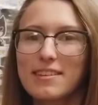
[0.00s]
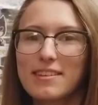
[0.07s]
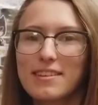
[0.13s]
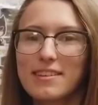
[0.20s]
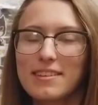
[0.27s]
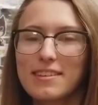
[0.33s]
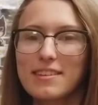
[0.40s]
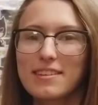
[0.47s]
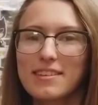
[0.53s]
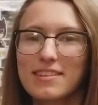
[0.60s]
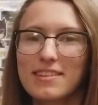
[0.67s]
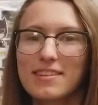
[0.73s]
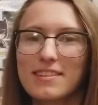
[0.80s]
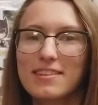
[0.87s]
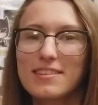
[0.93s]

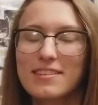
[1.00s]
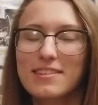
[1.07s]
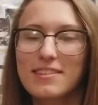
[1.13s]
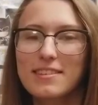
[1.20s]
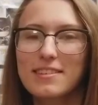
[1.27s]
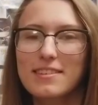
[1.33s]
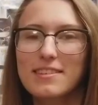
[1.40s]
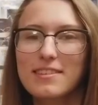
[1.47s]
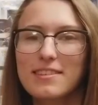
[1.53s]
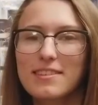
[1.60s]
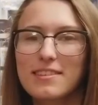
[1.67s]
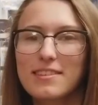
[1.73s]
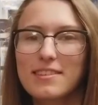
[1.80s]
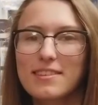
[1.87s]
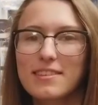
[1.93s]

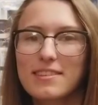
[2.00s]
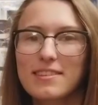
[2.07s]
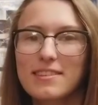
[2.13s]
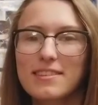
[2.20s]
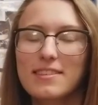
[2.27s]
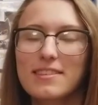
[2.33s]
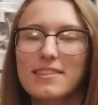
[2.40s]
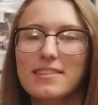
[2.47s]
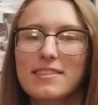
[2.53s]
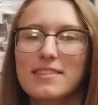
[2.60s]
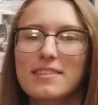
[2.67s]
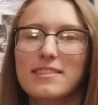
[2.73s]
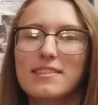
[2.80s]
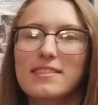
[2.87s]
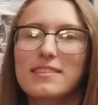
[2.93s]

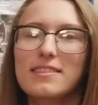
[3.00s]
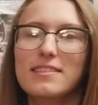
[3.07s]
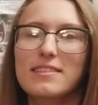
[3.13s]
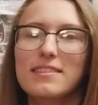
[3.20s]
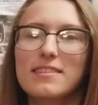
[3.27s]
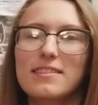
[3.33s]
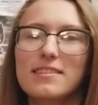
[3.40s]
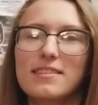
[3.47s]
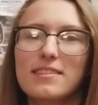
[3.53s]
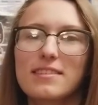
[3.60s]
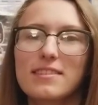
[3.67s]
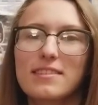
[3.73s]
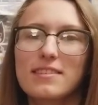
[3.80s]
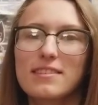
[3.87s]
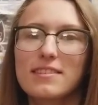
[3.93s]

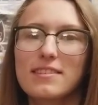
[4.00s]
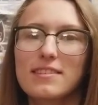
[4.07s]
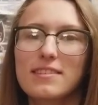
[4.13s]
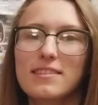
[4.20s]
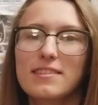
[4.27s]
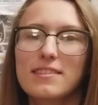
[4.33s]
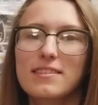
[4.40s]
[no speech]